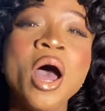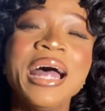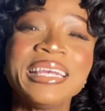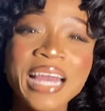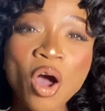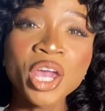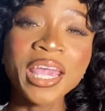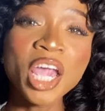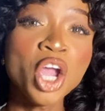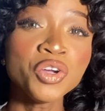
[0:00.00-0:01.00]
Now key
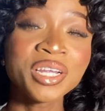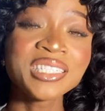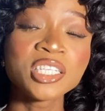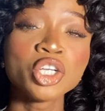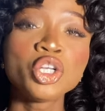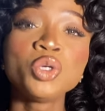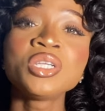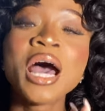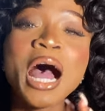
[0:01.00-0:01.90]
ingredients include